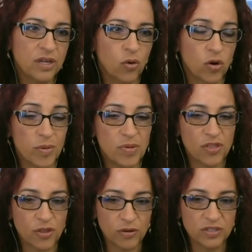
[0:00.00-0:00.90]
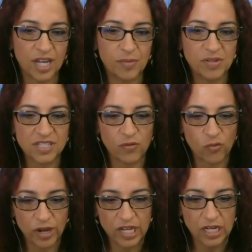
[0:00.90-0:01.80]
or maybe a third time because I
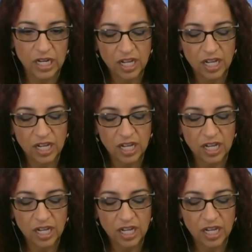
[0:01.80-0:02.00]
read it,